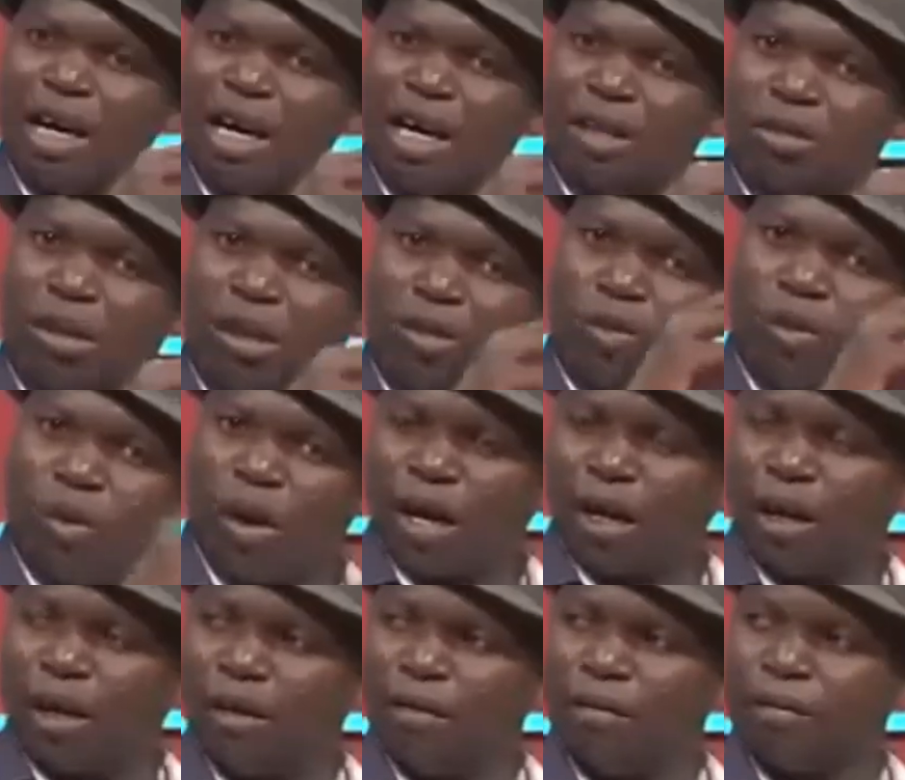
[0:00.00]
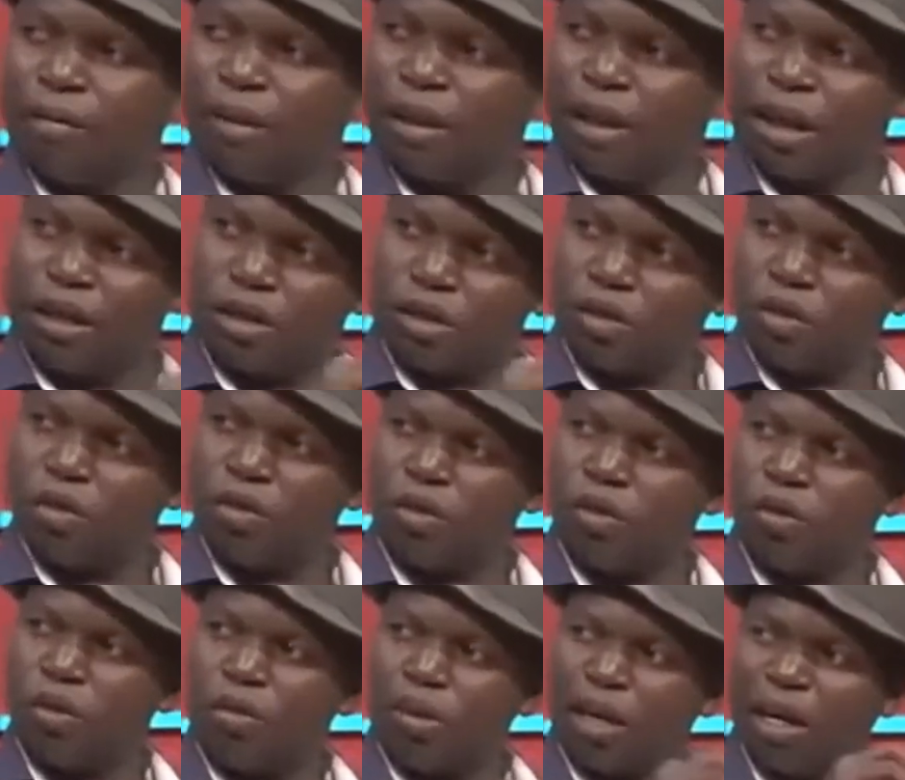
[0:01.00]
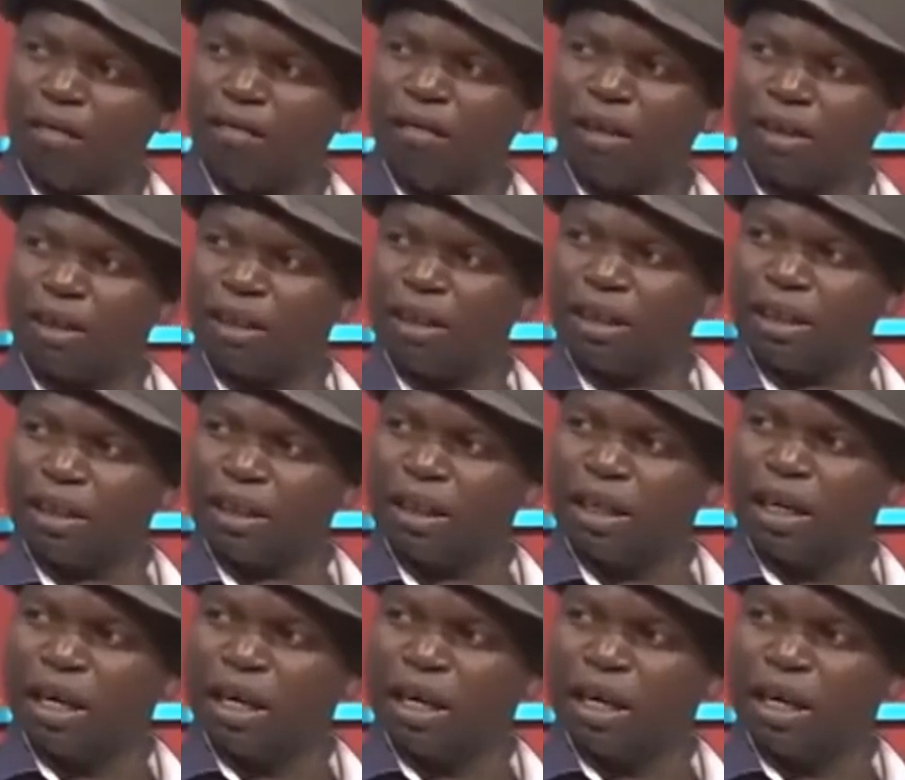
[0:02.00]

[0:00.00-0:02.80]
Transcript: actually work at school will be affected.